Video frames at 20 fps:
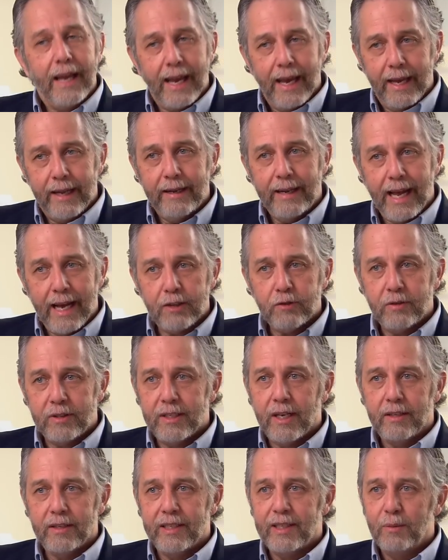and that's
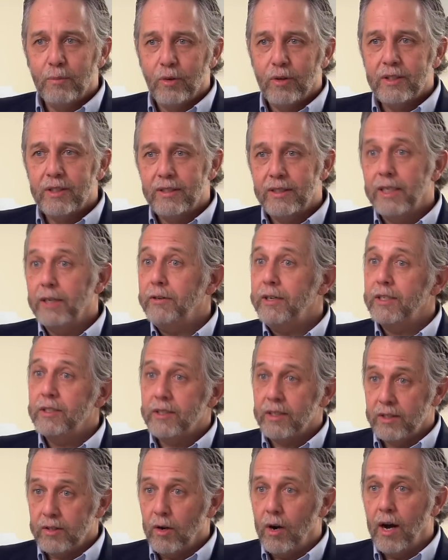resulting in more cesareans
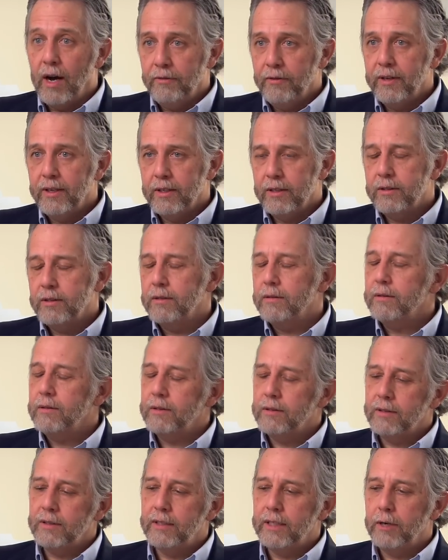because often there's
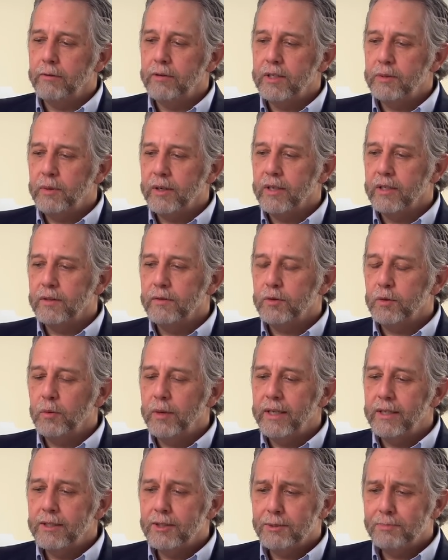cesareans because of
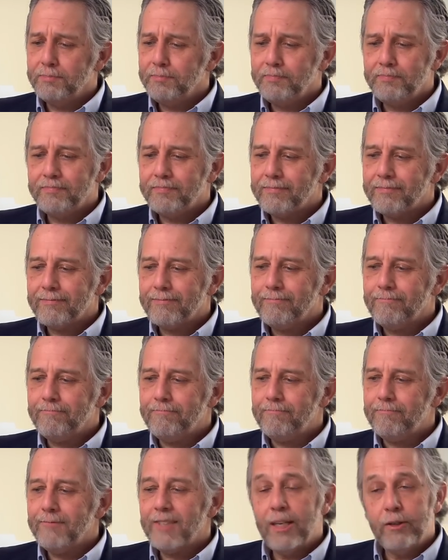twins.
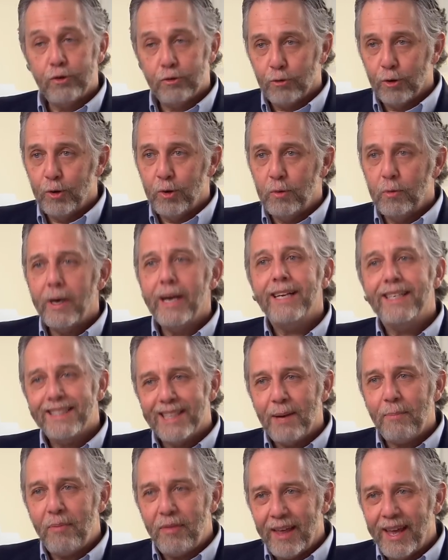True,
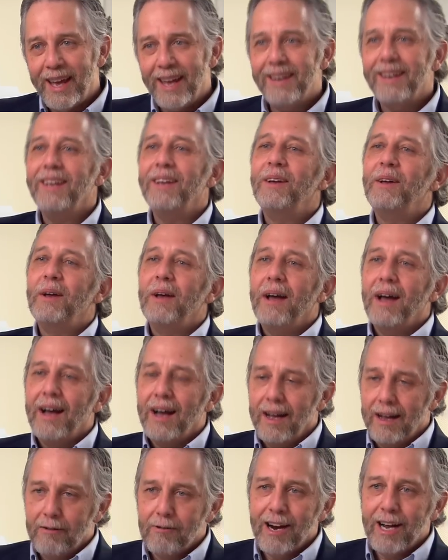except that
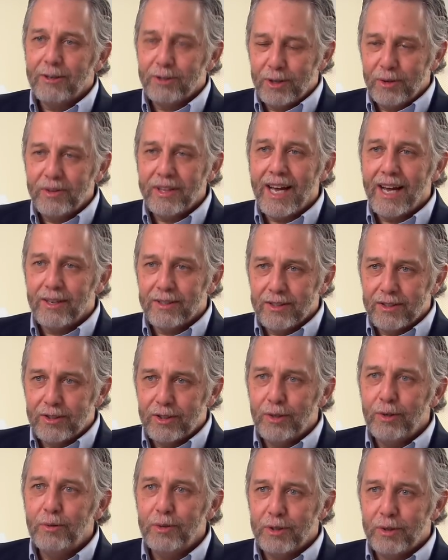around
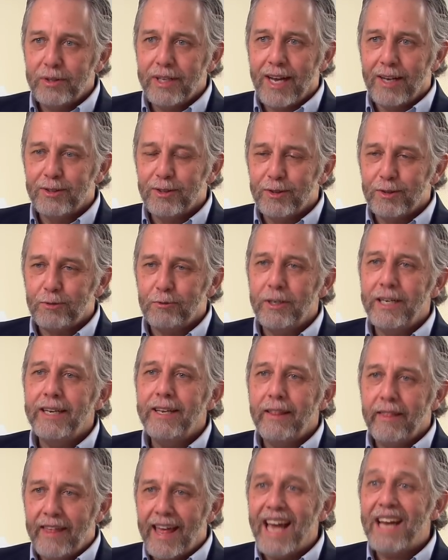2002 and 2003,
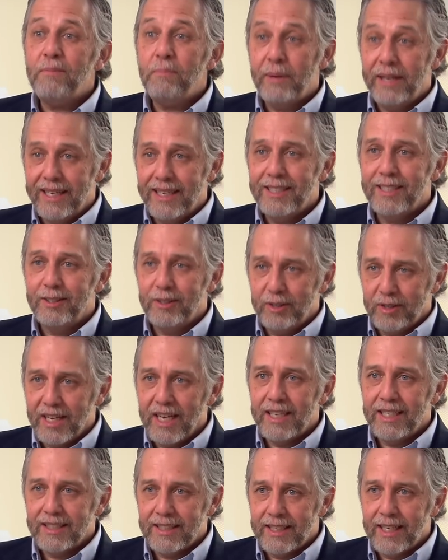that peaked in the
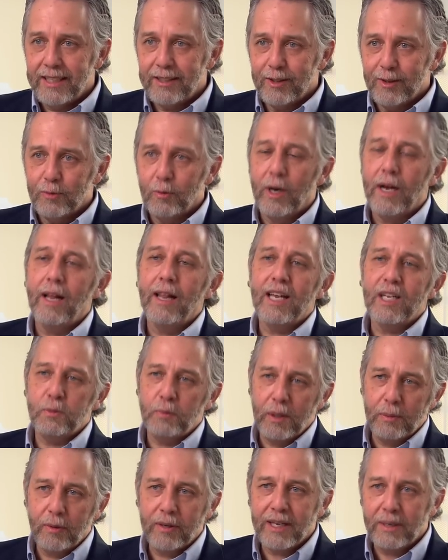United States as well as
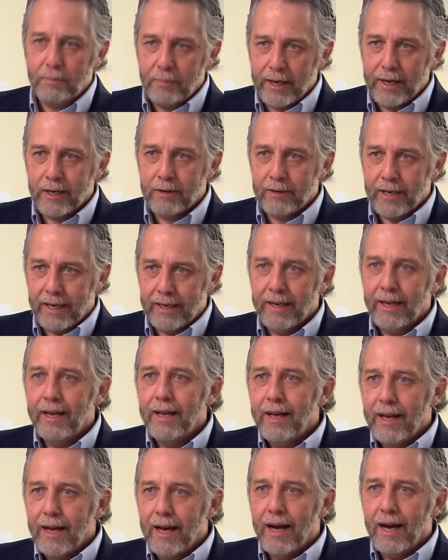people got better at
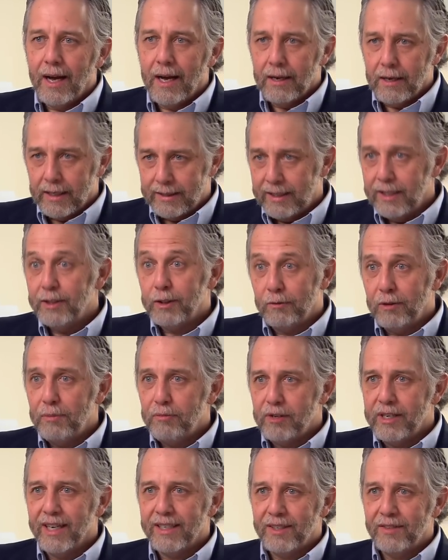uh, assisted
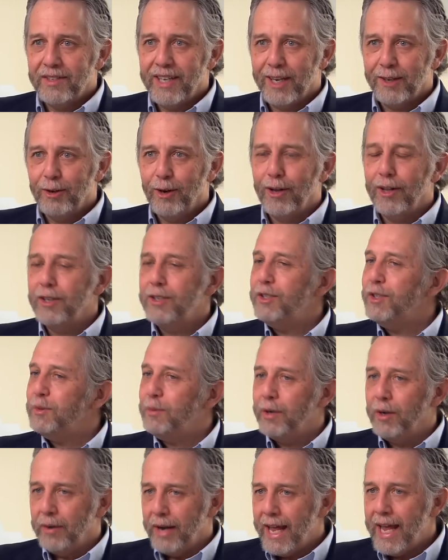reproductive technologies.
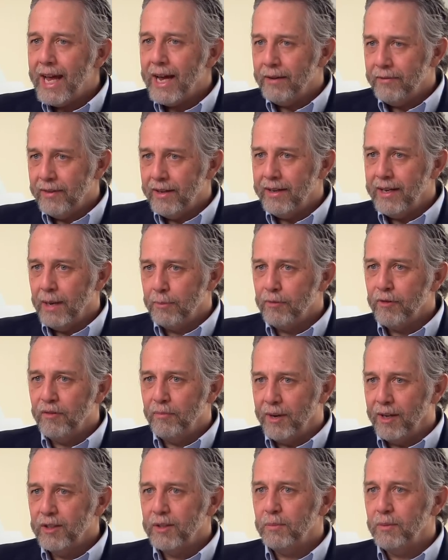We don't have the number of
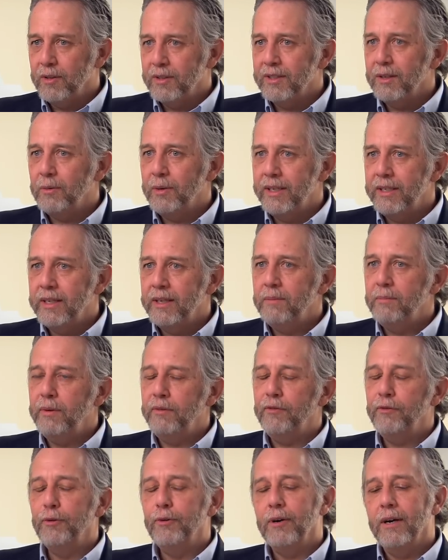multiples that we did
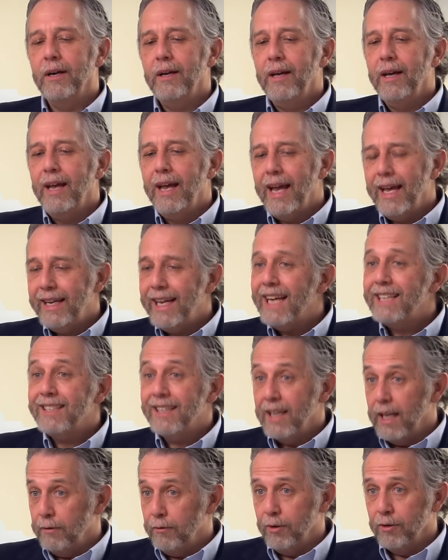before, and that's
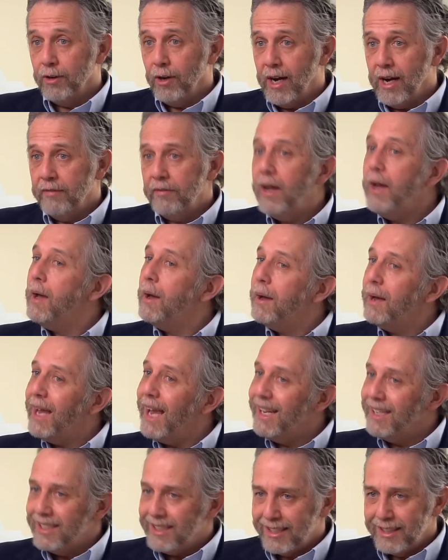leveled off,
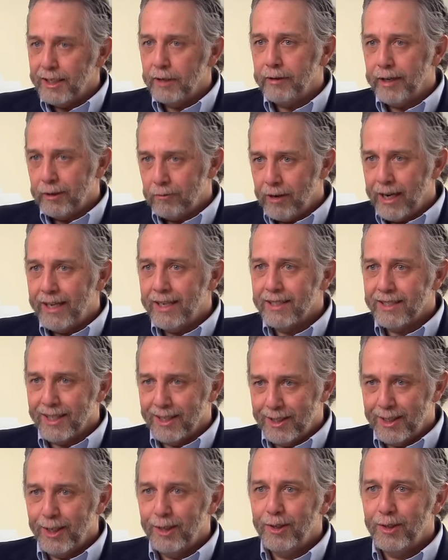and the cesarean rate has
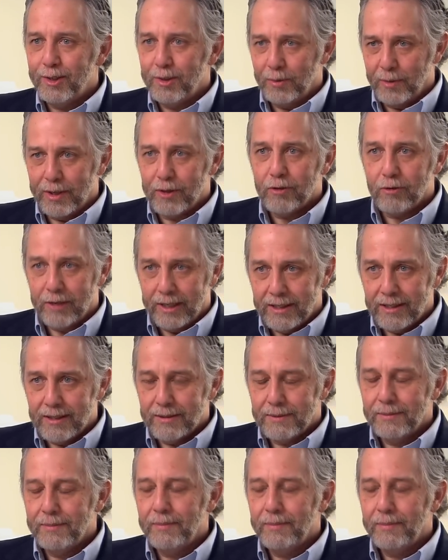continued to increase.